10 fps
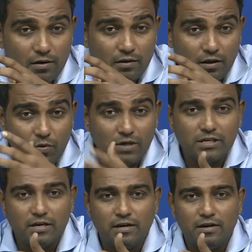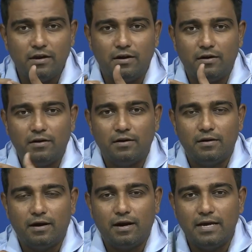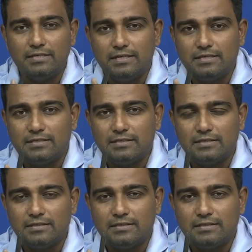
the question here arises